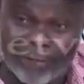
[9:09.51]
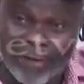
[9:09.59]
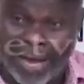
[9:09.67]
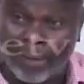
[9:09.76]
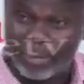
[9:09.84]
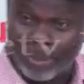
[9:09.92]

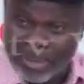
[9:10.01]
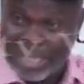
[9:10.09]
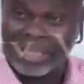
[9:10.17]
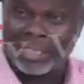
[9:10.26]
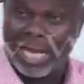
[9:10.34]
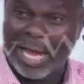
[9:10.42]
I'm the
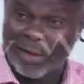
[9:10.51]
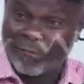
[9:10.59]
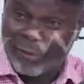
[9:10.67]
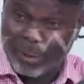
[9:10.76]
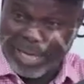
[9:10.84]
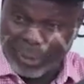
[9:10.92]
minister, I'm
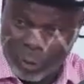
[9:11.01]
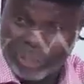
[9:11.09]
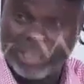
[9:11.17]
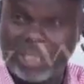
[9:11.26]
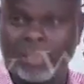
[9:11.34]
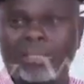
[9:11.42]
from Edo
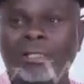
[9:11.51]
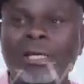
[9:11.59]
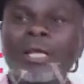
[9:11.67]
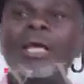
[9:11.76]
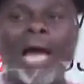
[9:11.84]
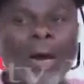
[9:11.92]
State,
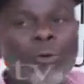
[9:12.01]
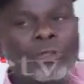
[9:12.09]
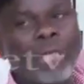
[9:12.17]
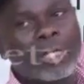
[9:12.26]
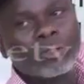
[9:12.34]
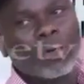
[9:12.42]
I will
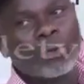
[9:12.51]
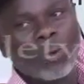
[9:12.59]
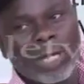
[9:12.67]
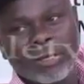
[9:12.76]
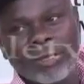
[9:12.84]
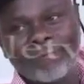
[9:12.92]
just go to
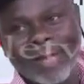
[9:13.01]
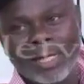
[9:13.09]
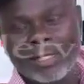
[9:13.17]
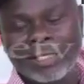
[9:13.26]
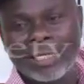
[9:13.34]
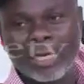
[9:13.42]
Edo if I
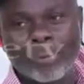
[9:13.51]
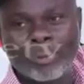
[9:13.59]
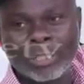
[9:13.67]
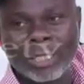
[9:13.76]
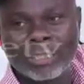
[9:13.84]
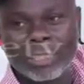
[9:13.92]
need a
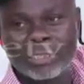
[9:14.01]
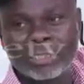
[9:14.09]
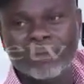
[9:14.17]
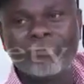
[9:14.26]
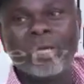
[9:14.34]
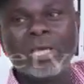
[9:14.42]

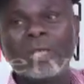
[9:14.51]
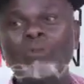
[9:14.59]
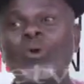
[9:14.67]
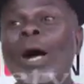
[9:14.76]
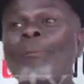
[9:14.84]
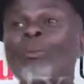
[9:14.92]
representative
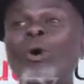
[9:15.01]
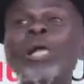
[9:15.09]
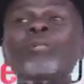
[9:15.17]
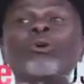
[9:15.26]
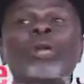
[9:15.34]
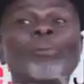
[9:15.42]
to
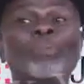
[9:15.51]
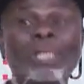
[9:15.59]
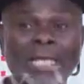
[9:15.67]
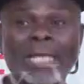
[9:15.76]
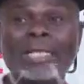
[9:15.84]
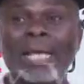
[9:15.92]
appoint to
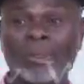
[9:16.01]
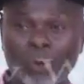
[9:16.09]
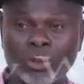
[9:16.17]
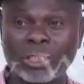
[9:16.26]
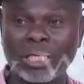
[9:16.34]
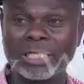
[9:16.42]
represent Edo
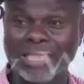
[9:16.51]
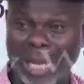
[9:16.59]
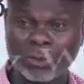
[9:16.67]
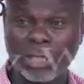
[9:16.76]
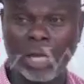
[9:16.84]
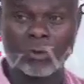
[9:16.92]
State,
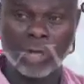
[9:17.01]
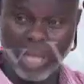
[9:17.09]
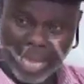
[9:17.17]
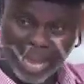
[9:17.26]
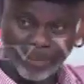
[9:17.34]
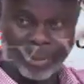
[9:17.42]
South,
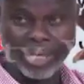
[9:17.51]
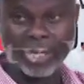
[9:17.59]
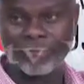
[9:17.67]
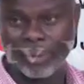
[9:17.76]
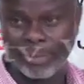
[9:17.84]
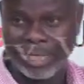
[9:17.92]
I pick him
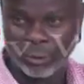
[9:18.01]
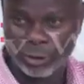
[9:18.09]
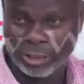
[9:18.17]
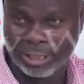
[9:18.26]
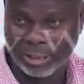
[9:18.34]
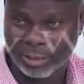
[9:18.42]
from Edo
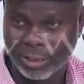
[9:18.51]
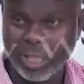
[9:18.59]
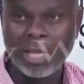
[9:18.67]
State.